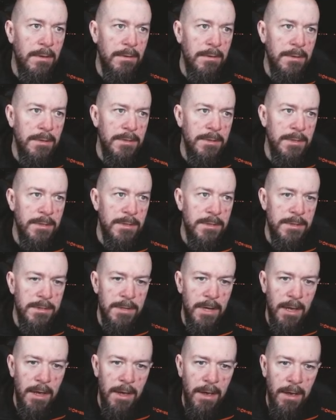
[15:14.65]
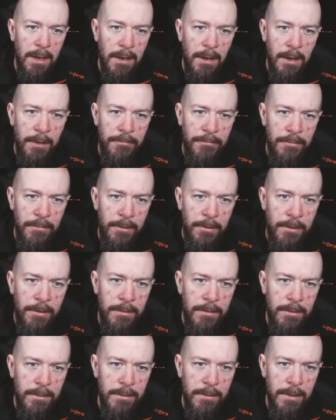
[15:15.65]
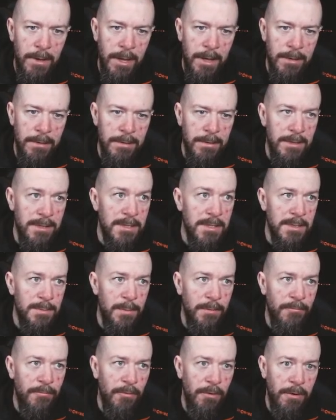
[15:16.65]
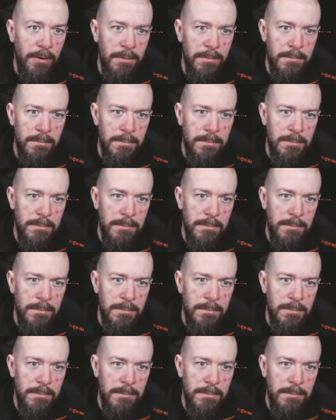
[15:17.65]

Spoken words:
This is after and this is before.